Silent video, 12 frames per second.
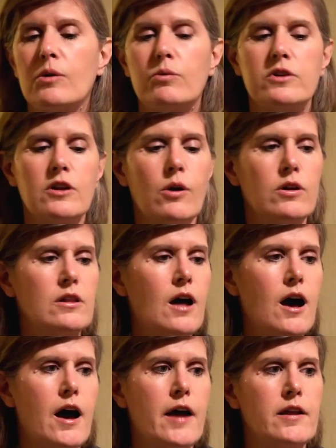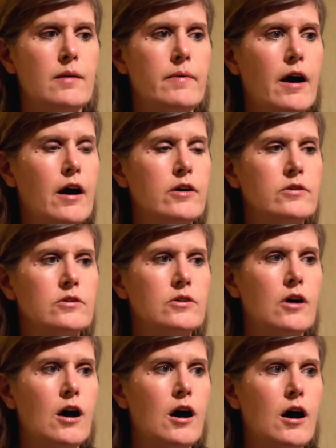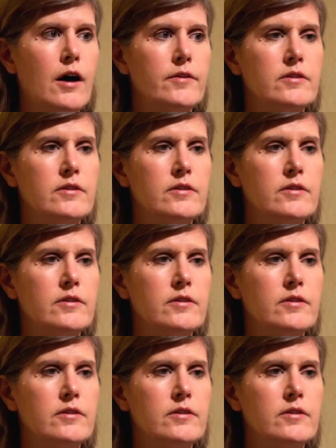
We know a lot about uh,